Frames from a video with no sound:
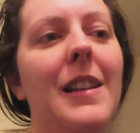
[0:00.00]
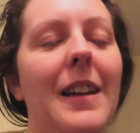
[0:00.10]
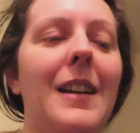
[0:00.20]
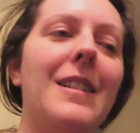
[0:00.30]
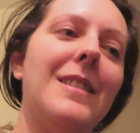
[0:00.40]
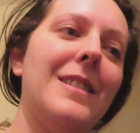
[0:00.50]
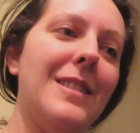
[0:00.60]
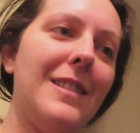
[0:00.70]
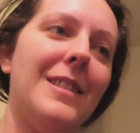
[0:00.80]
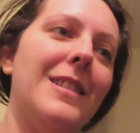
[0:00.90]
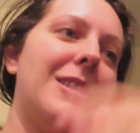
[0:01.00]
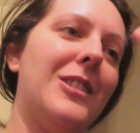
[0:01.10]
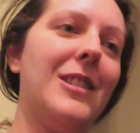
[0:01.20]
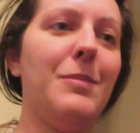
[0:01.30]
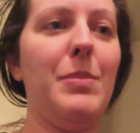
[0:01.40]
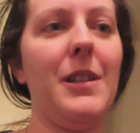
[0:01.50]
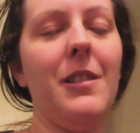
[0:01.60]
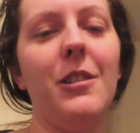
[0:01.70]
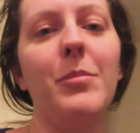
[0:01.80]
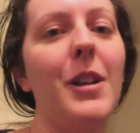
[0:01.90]
Like, it's just been a
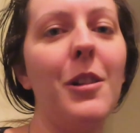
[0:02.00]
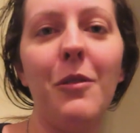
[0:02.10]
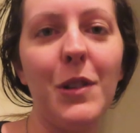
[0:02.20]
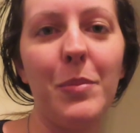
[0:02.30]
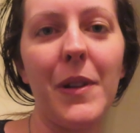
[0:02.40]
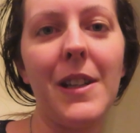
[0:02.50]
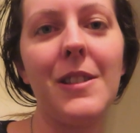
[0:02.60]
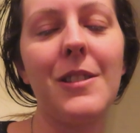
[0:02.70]
little bit all over the place.